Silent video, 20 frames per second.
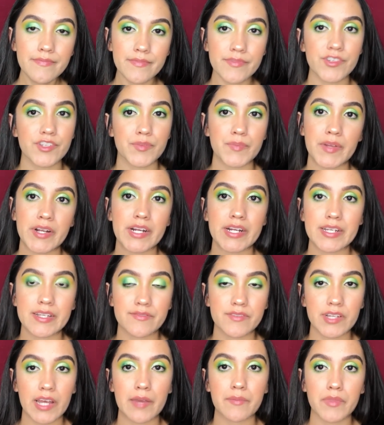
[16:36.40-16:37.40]
just period
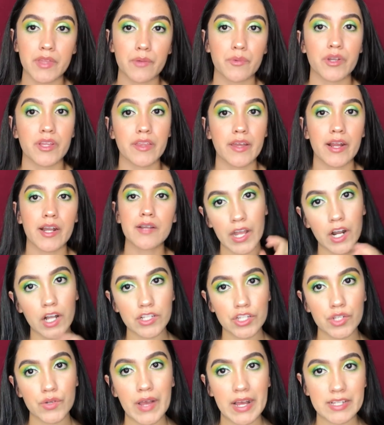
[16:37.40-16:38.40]
of time they were there. It
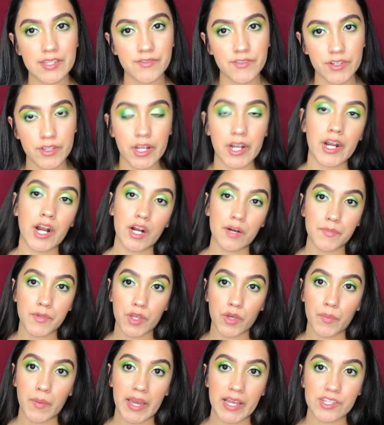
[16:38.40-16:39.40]
also asks for their
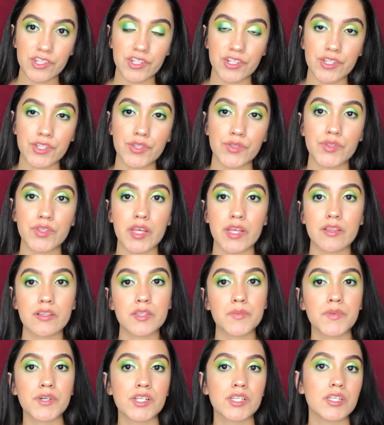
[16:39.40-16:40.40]
occupation, so say
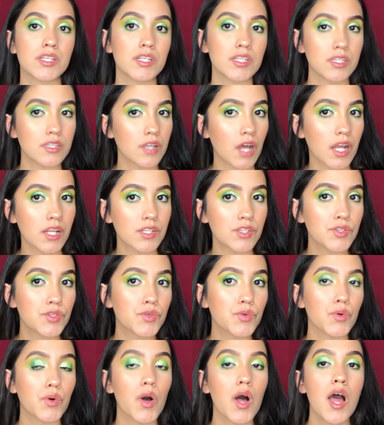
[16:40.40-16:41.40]
this person is not in
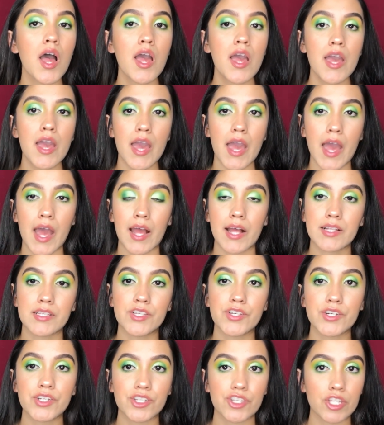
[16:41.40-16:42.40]
school, and
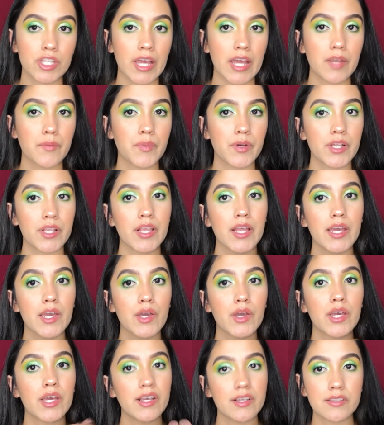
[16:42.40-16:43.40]
you can just kind of put
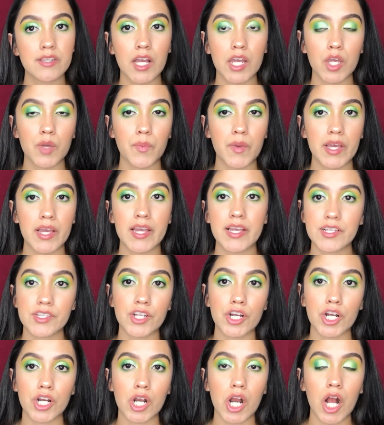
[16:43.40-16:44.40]
like his
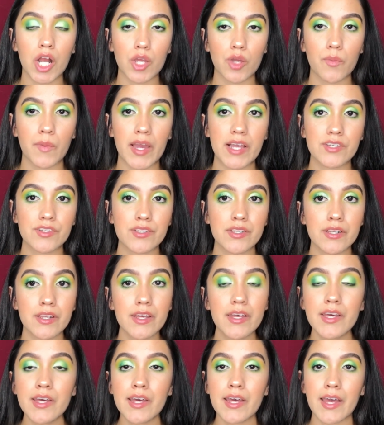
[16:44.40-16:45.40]
or her occupation.
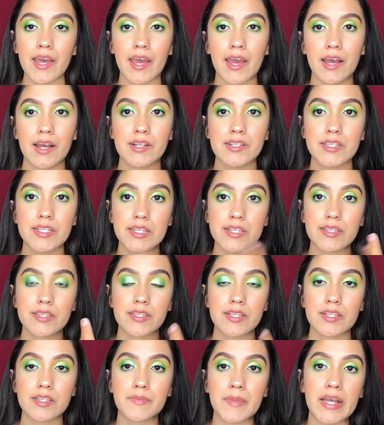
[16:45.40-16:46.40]
And
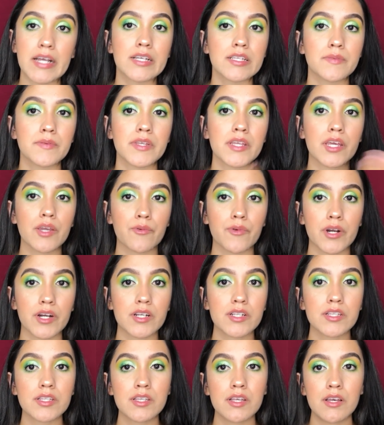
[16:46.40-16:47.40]
since my husband, he
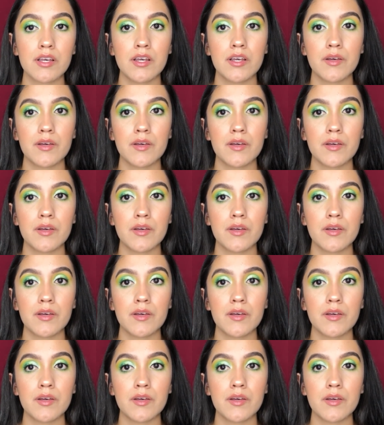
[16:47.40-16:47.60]
works